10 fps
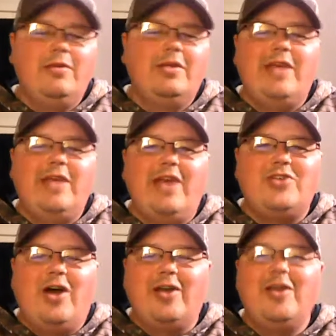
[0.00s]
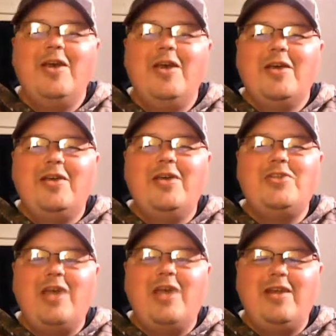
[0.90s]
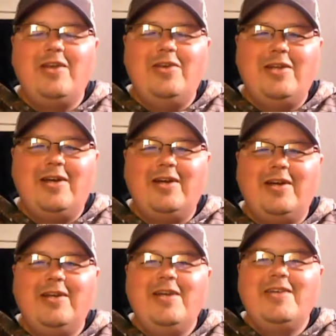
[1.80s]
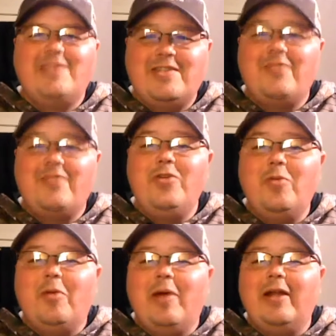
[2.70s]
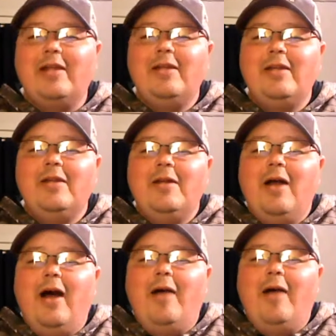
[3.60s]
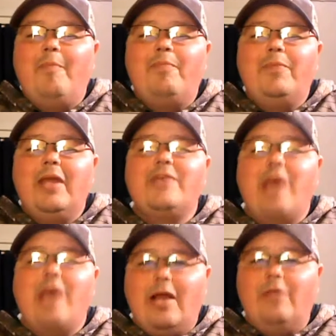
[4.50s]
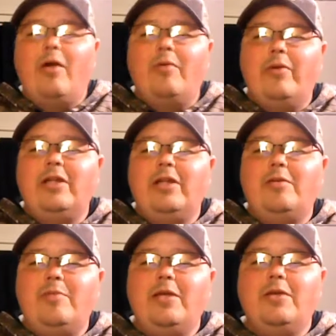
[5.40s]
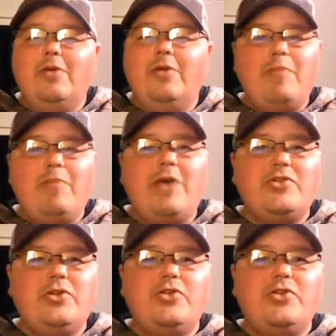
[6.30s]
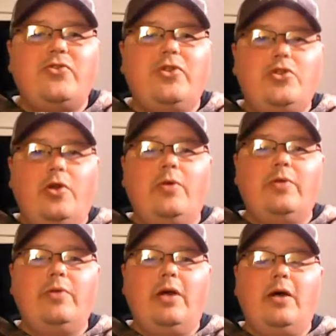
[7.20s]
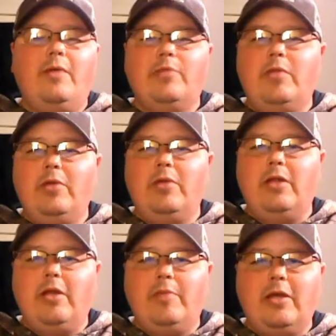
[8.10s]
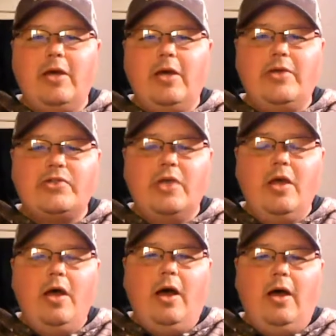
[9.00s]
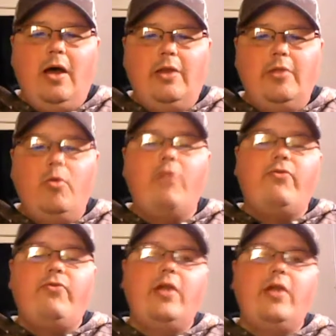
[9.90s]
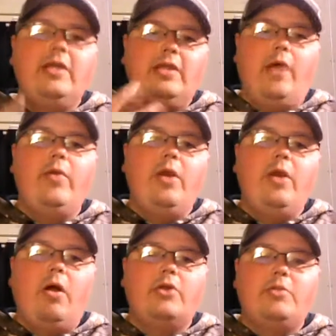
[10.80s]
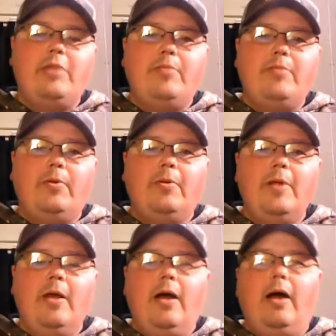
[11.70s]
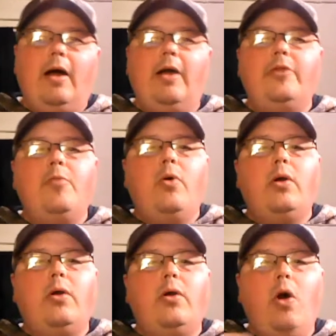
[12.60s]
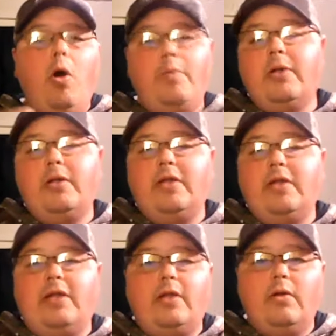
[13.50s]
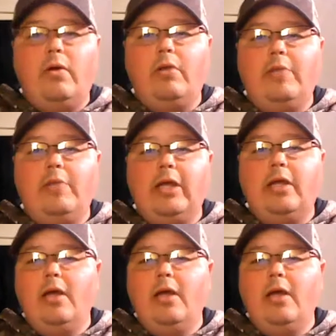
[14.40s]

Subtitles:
can't talk. Good, you had a good sense of humor about it. Exactly, Robert. We need to be good ambassadors for the drone community, because the more friendly that we are to people, the more open that they're going to be